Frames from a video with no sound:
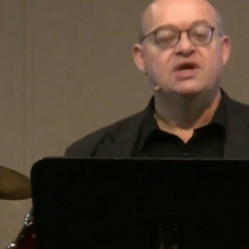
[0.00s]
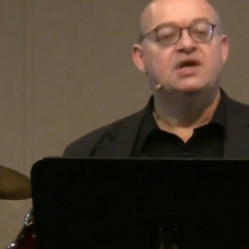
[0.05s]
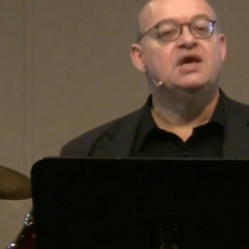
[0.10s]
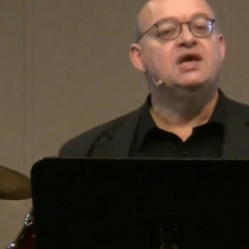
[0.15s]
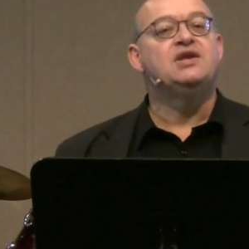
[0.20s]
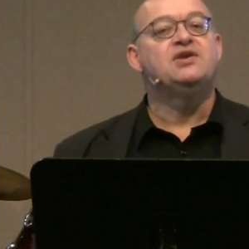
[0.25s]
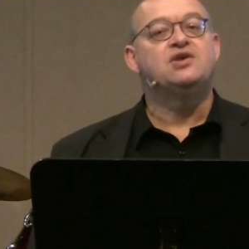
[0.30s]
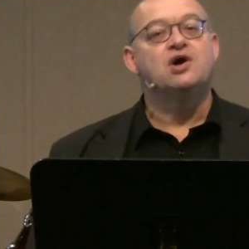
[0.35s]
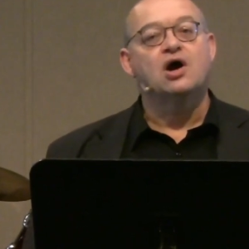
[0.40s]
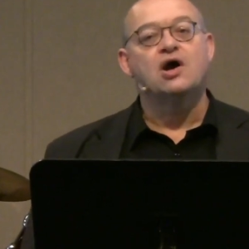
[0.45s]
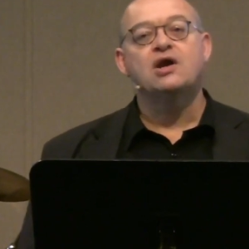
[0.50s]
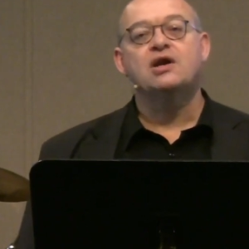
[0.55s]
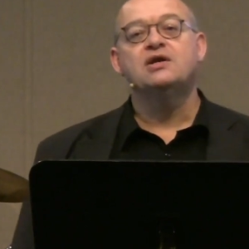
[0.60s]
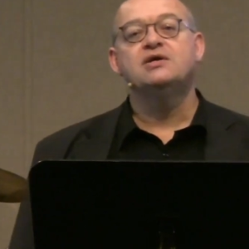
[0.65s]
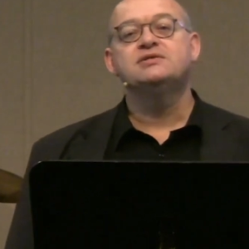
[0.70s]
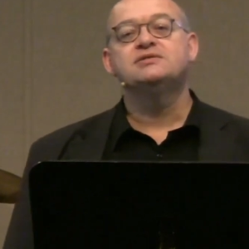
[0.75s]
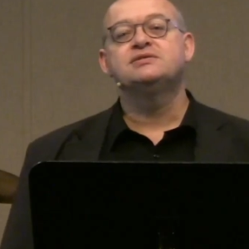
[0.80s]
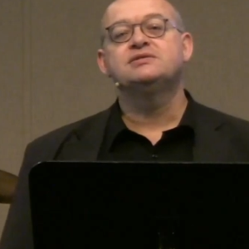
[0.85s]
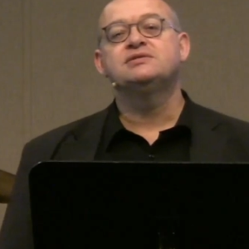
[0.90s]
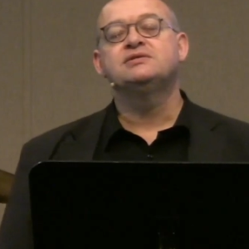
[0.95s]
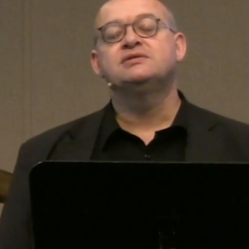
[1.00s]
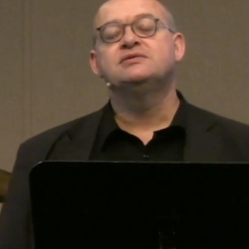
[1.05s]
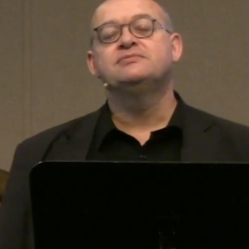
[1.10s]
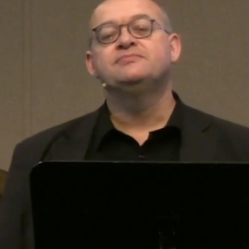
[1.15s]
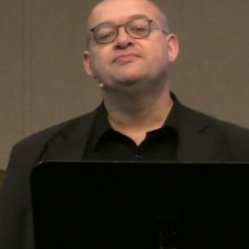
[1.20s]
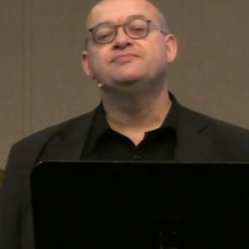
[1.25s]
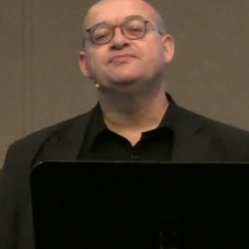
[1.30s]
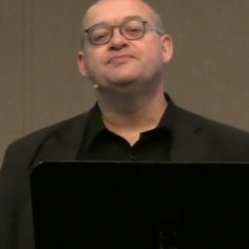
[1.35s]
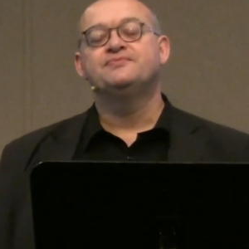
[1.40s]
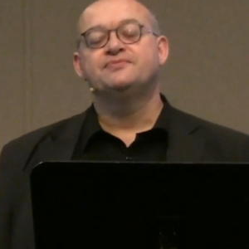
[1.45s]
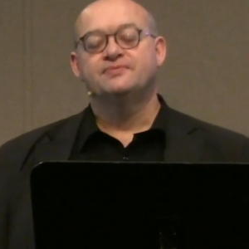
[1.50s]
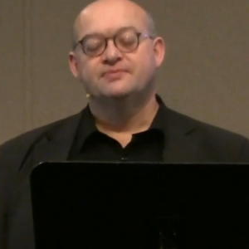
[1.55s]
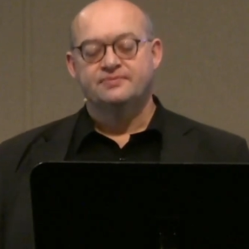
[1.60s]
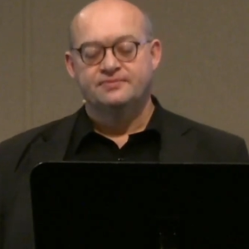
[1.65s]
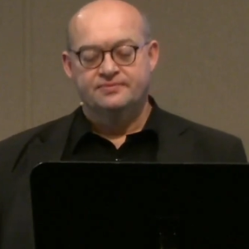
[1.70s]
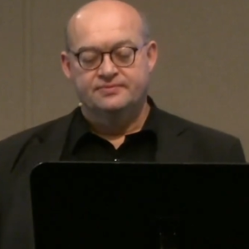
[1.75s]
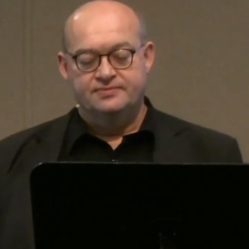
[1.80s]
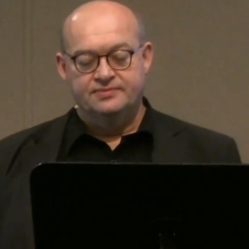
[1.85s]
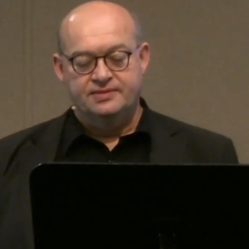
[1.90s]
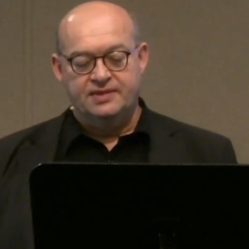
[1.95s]
In darkness
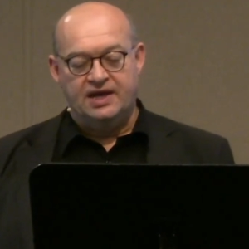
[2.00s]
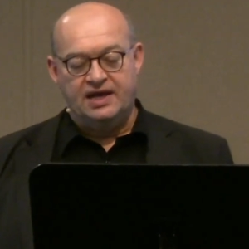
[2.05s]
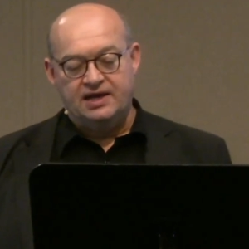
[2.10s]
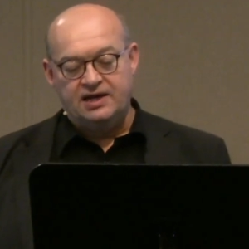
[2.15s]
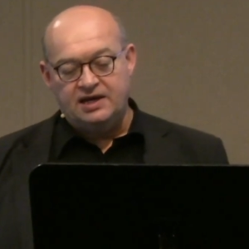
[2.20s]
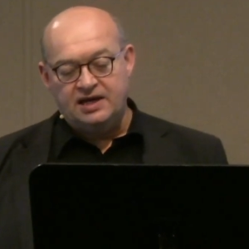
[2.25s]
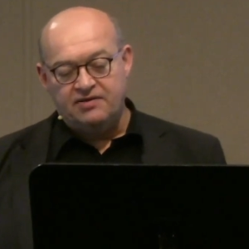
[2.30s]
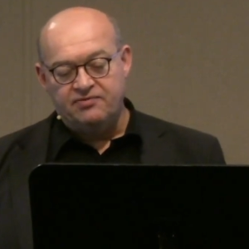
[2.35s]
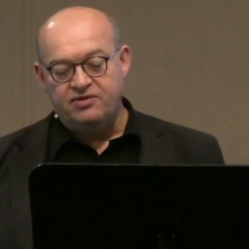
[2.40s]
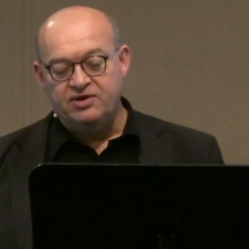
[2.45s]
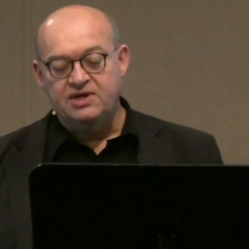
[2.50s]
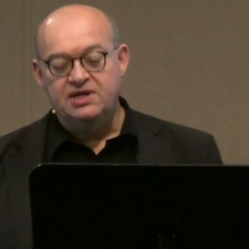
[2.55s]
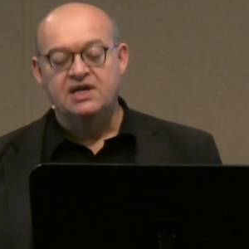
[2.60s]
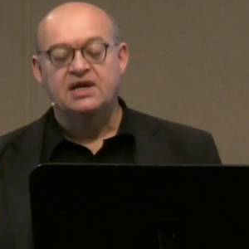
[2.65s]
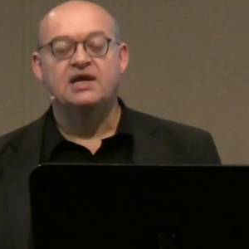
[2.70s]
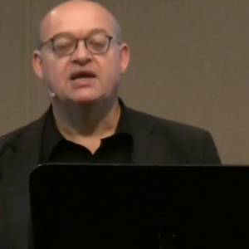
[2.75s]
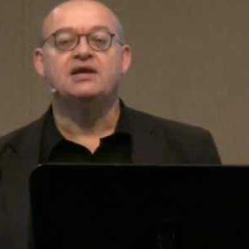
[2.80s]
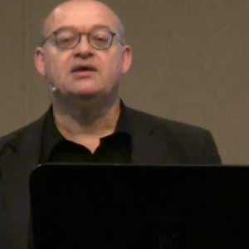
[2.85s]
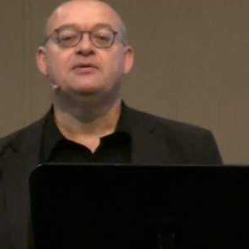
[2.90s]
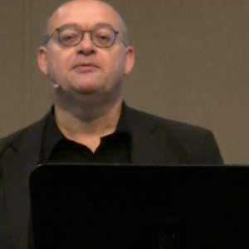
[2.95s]
and in every day,